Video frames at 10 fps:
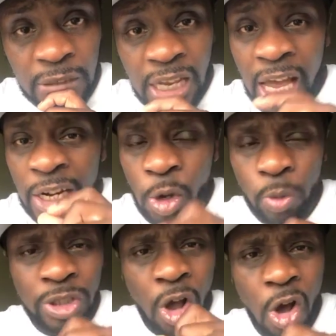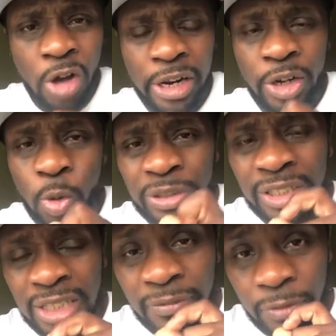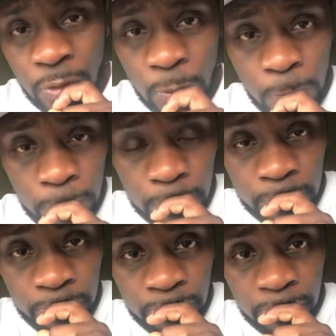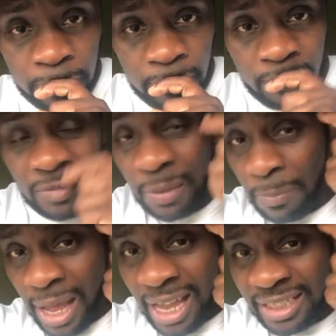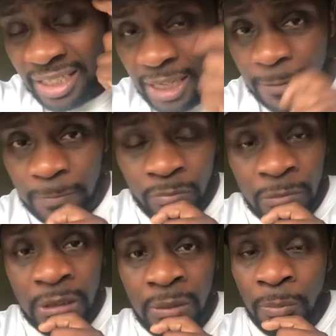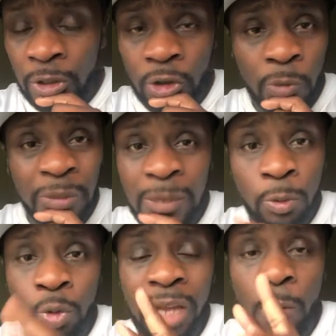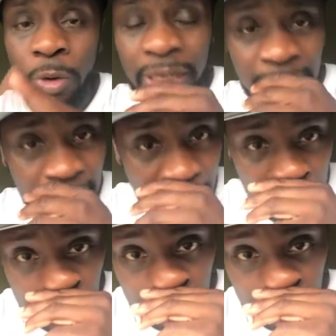I know it's hard. I know it's difficult. The mindset. But certain people do not want to hear that.